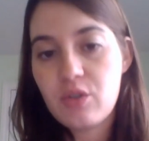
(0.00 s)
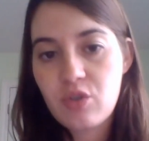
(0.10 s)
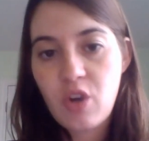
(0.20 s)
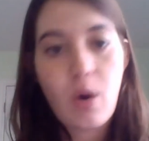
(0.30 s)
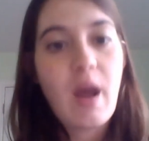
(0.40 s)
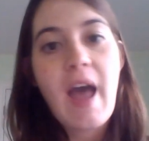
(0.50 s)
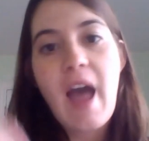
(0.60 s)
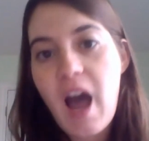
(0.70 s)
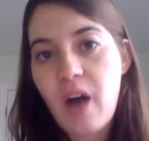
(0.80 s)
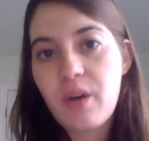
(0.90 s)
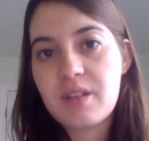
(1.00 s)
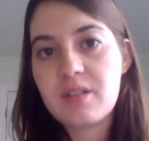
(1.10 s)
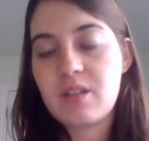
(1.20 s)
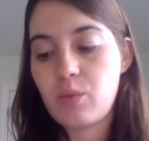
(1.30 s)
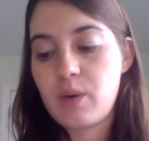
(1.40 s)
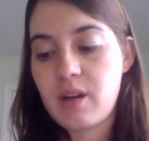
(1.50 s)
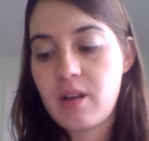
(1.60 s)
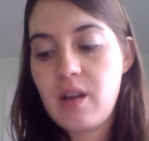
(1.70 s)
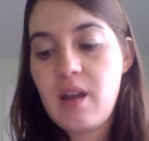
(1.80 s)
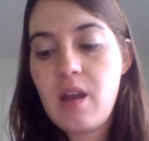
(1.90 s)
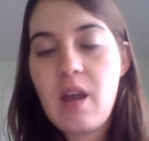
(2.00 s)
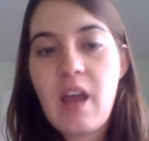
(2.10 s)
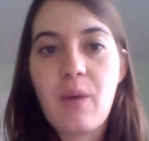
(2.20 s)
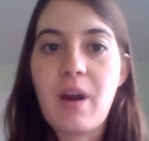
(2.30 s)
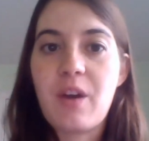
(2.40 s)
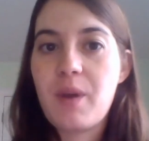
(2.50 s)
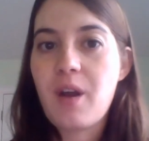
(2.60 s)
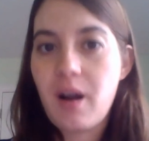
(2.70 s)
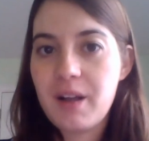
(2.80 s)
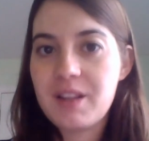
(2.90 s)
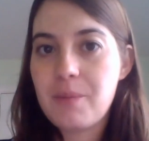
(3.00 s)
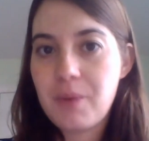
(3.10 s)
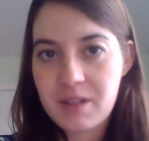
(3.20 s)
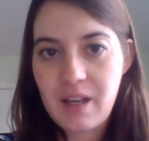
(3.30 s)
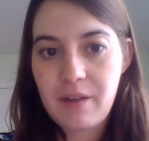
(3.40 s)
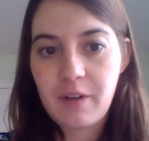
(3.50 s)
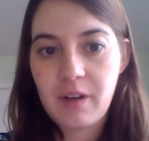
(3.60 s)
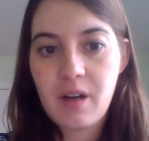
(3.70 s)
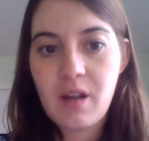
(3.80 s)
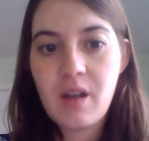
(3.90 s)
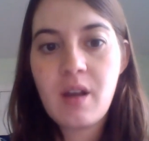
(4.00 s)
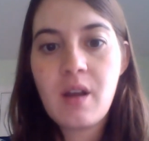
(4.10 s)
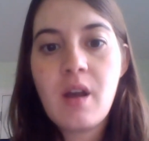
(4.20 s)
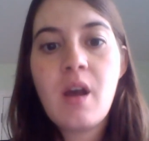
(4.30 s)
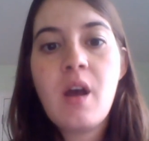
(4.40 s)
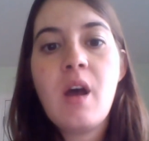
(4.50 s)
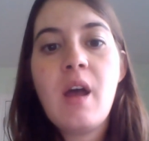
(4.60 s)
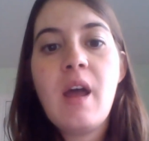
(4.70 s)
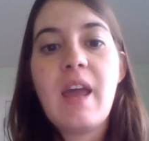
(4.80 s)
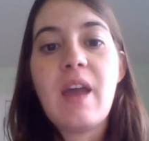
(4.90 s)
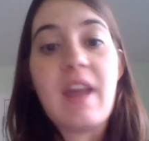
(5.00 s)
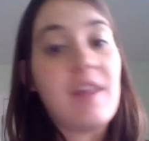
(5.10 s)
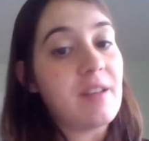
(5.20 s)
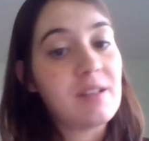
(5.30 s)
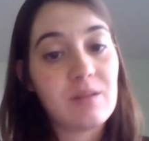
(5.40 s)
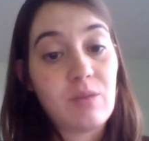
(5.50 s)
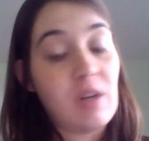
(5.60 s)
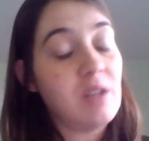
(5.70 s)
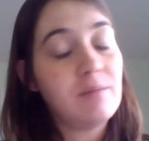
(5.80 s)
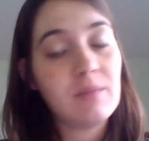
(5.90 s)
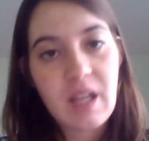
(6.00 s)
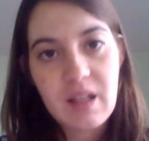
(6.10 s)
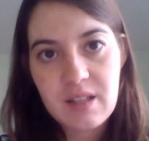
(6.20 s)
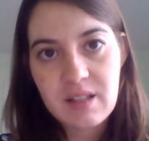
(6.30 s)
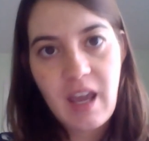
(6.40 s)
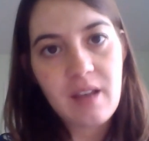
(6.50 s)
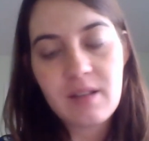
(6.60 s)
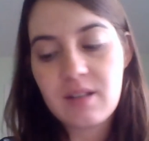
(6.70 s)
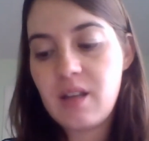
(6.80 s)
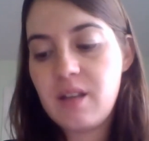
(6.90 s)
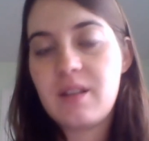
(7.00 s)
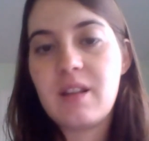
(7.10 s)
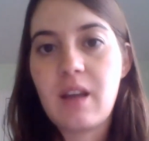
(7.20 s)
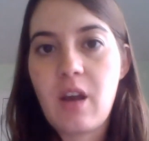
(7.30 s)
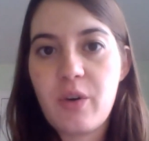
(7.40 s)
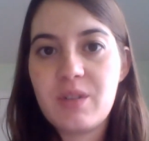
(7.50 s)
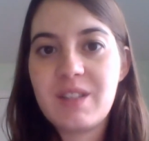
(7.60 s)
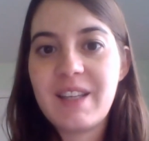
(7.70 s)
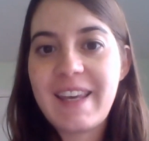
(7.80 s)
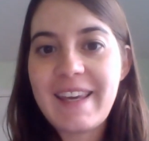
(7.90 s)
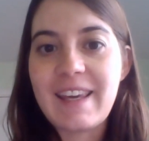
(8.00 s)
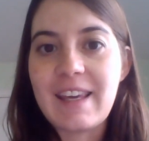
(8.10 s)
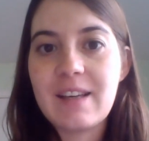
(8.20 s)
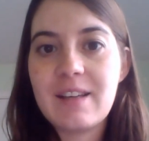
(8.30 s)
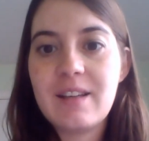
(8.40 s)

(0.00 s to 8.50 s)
So how does this work? And why do we call it the book cipher? In this case, the code's key